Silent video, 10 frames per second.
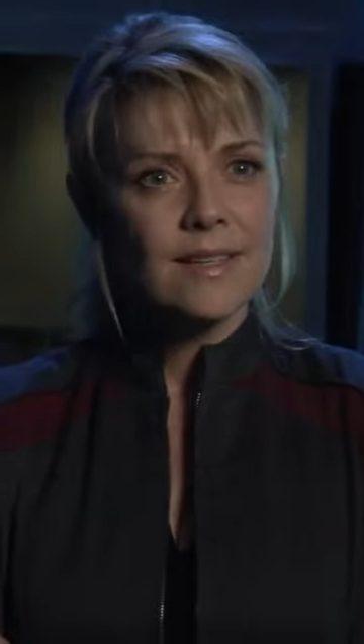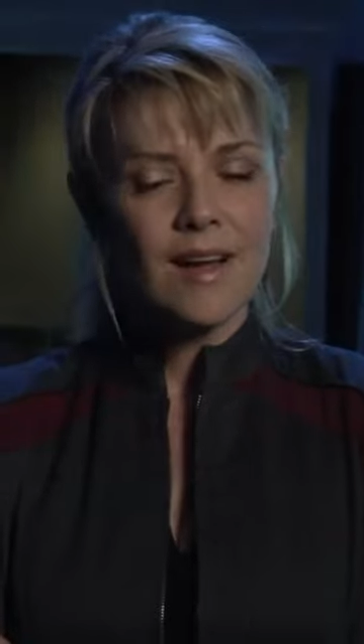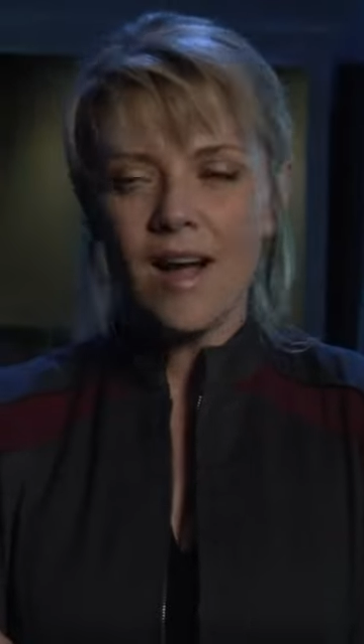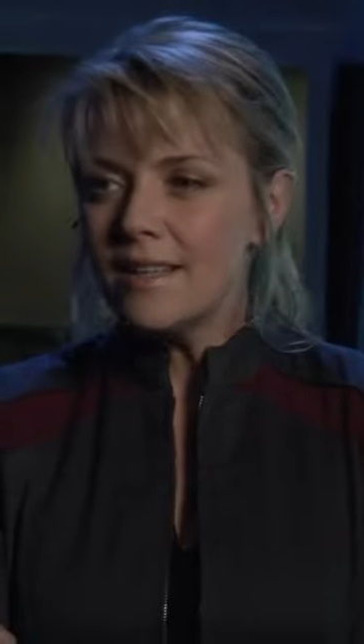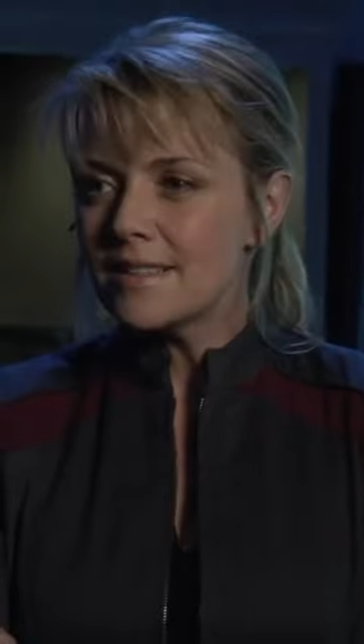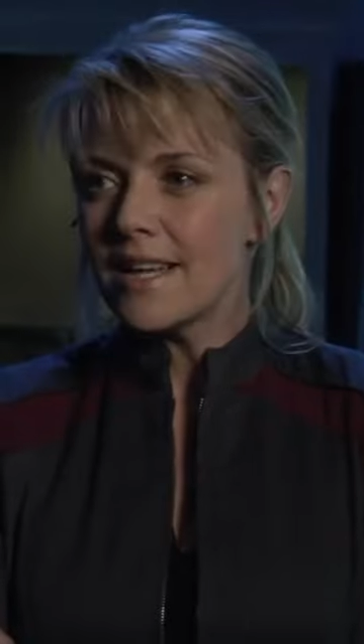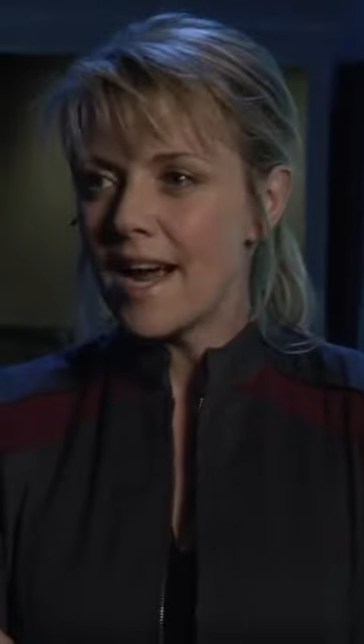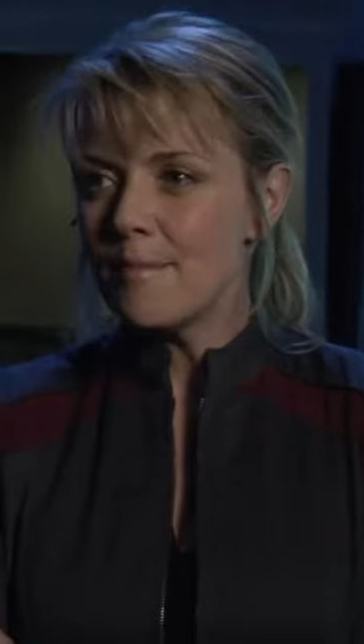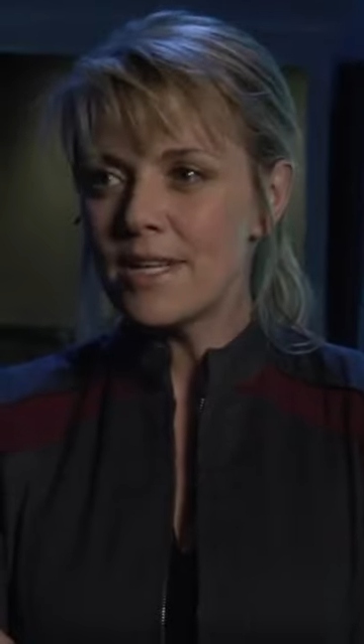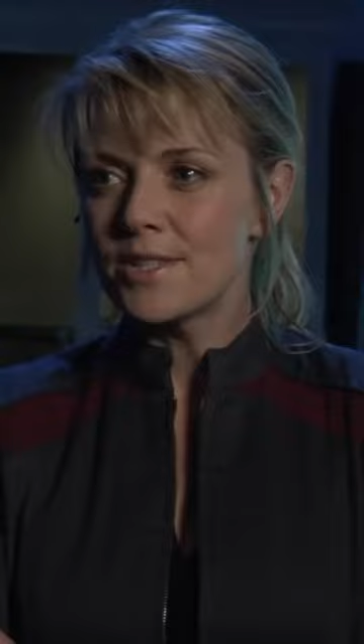Honestly, I'm
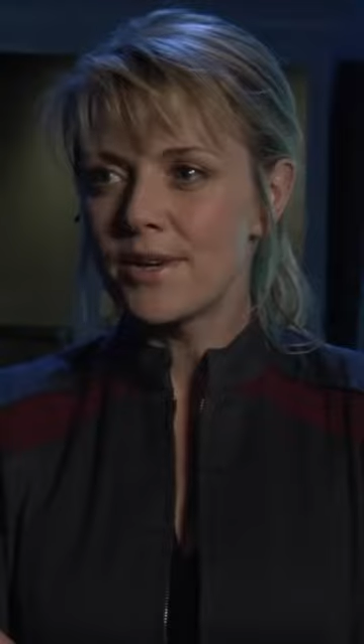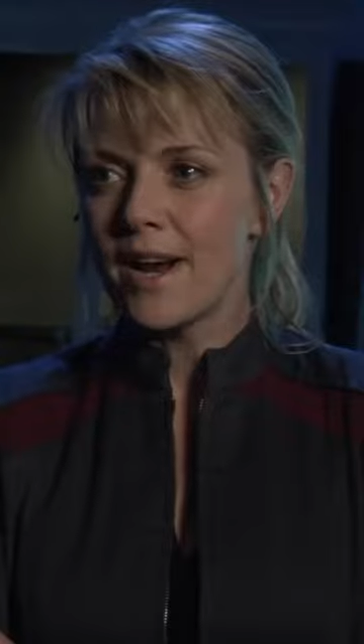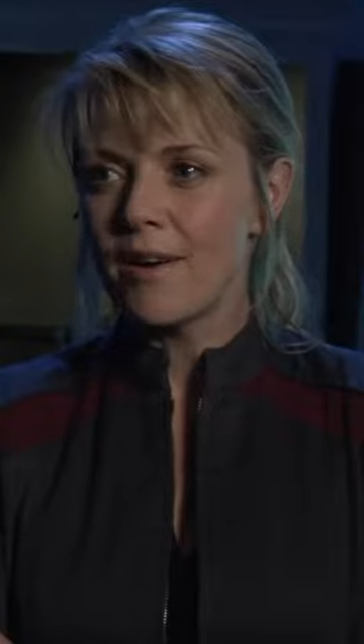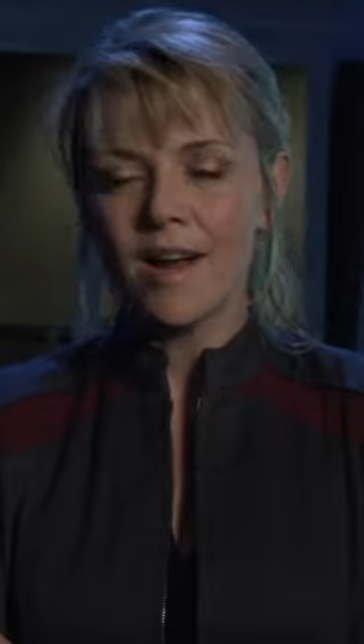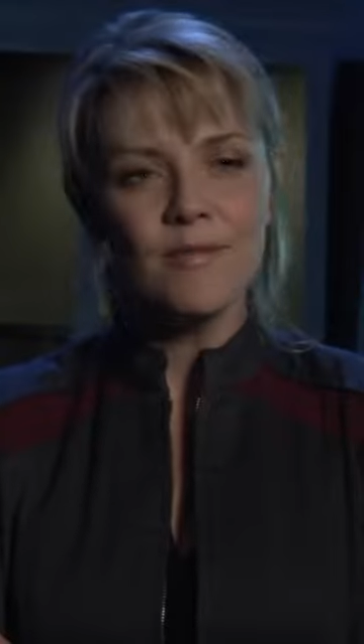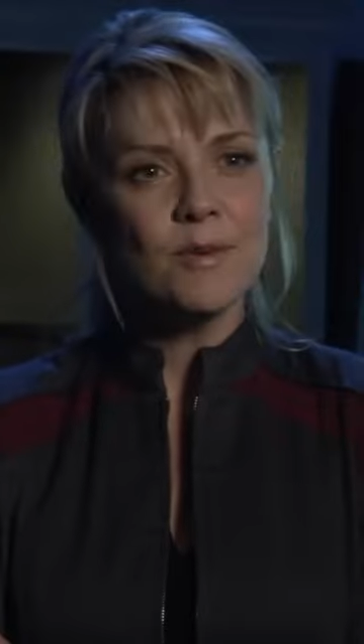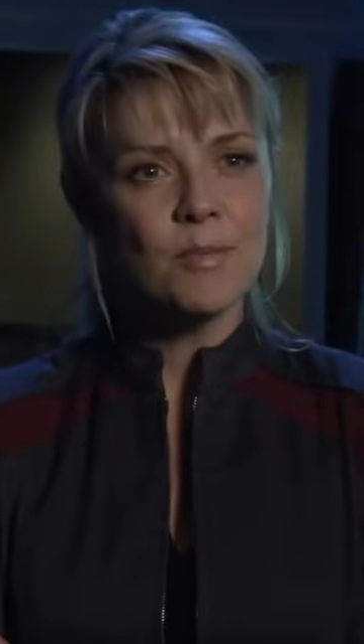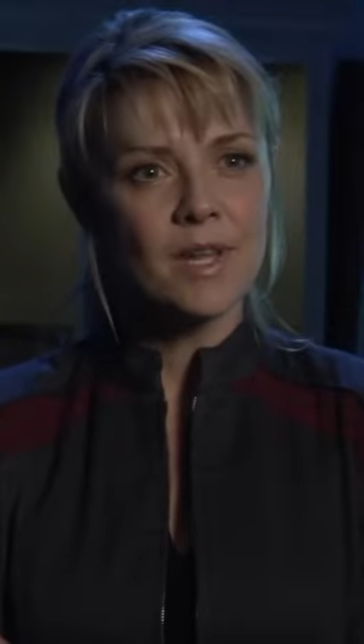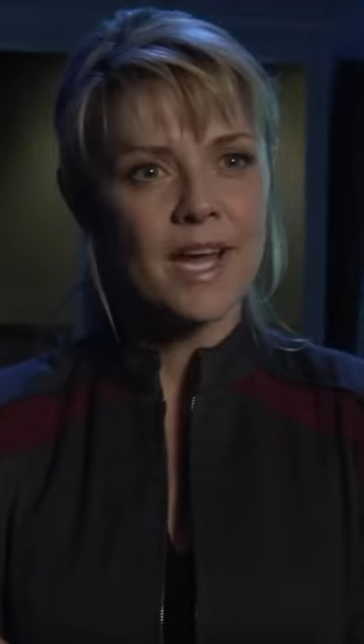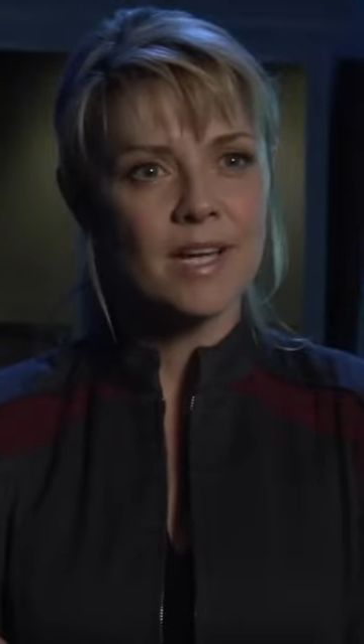not sure how comfortable
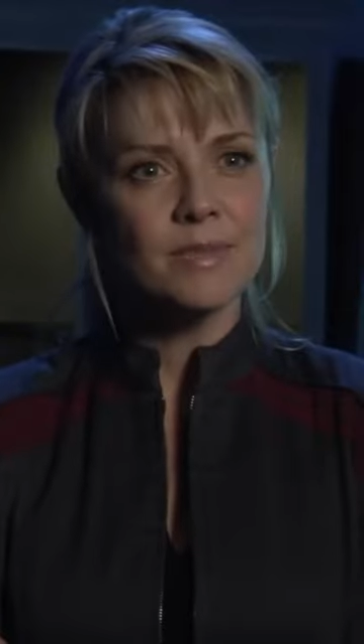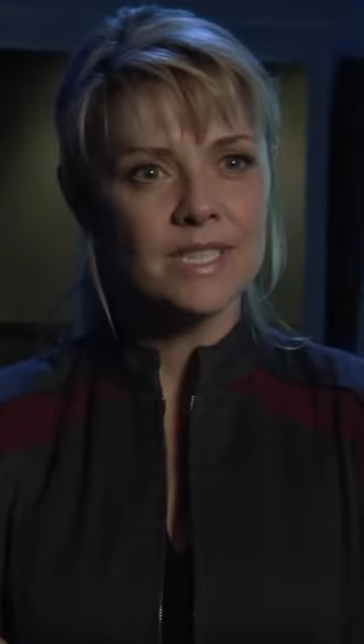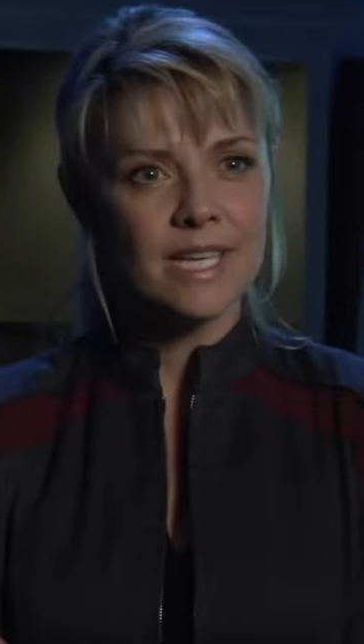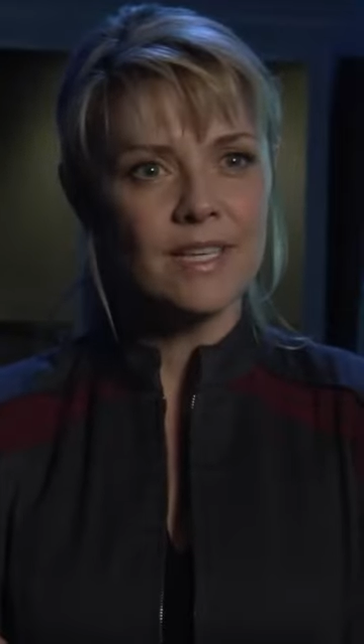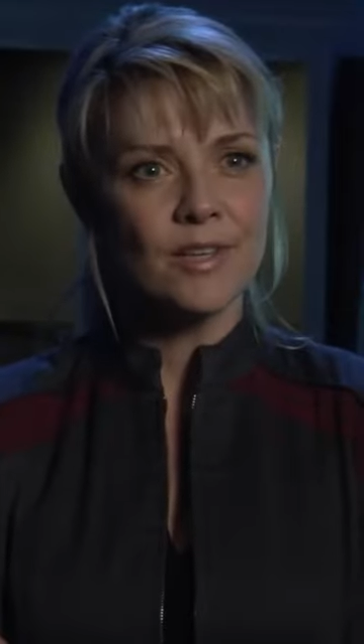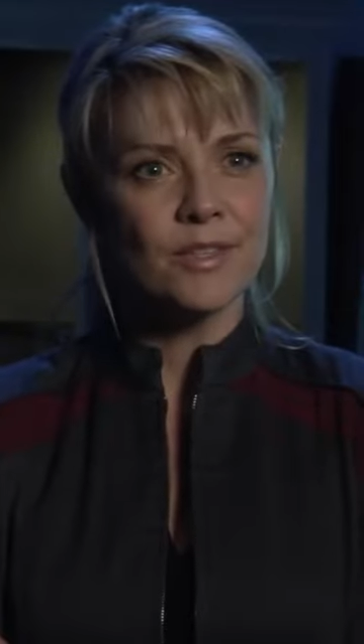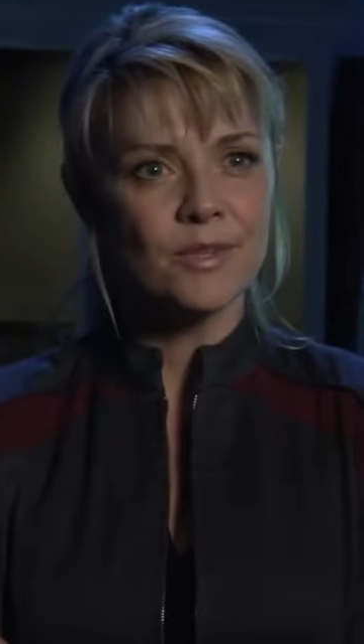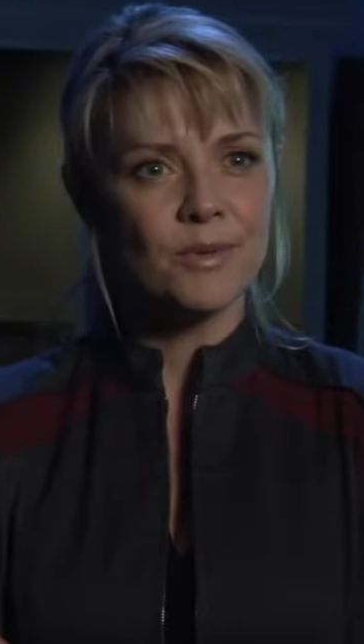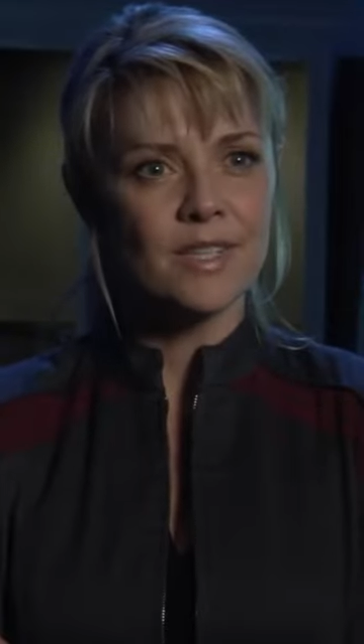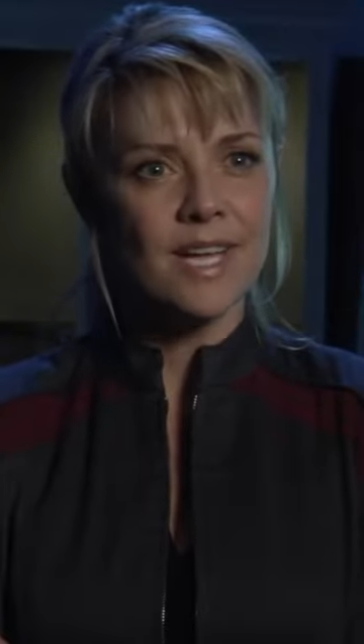I am sending her to
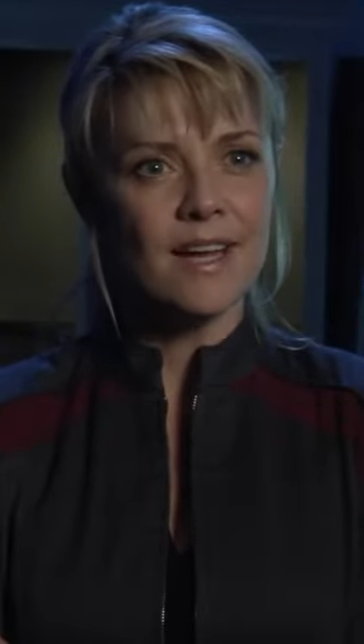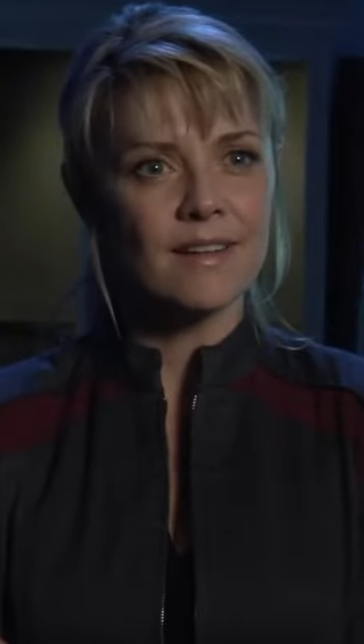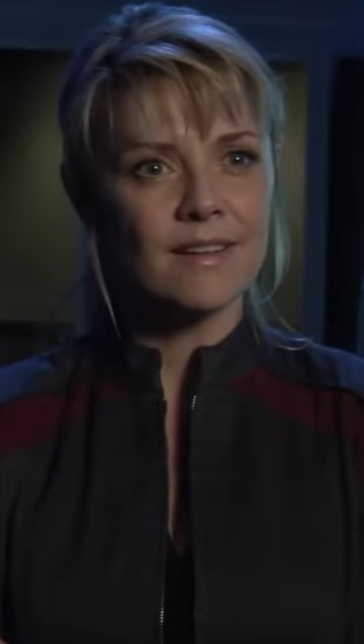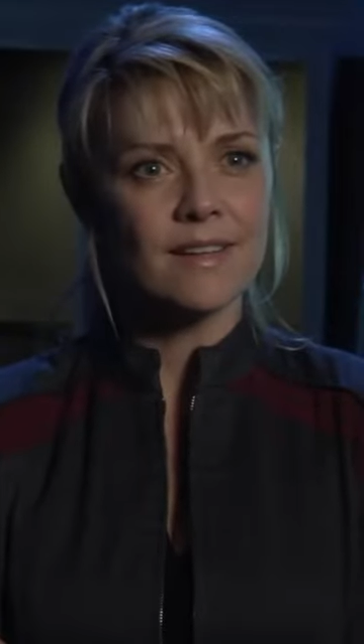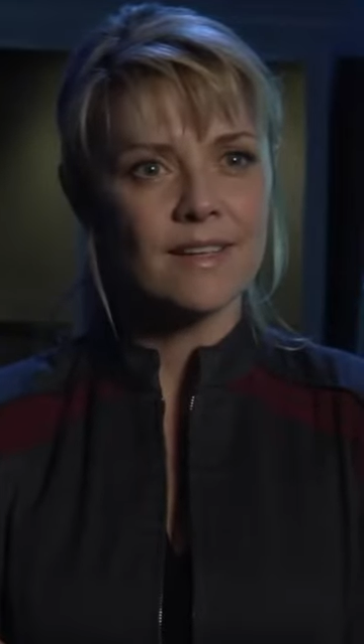her death.